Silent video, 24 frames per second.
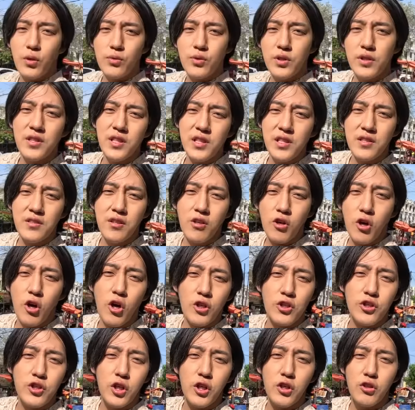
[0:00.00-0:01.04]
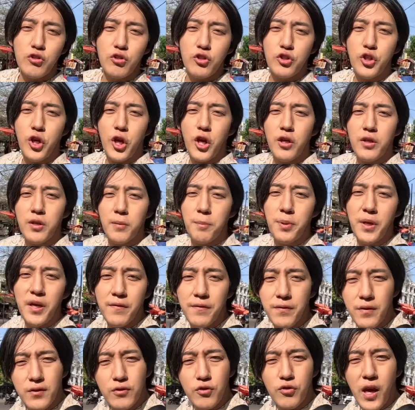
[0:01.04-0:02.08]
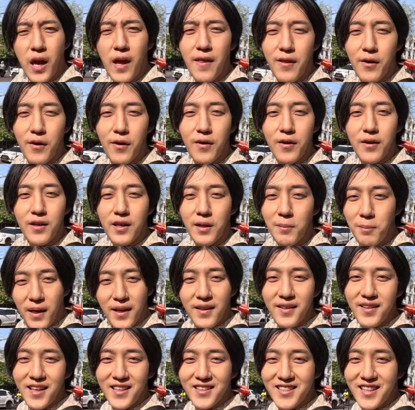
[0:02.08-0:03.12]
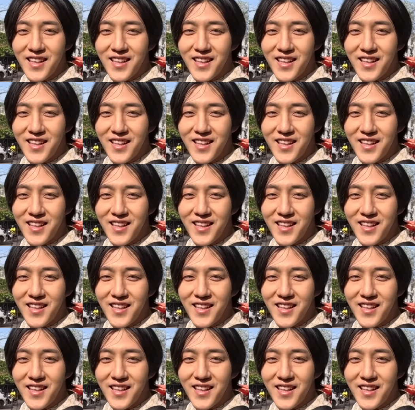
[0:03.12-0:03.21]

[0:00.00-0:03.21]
So this is the culture to share the beef together in Banda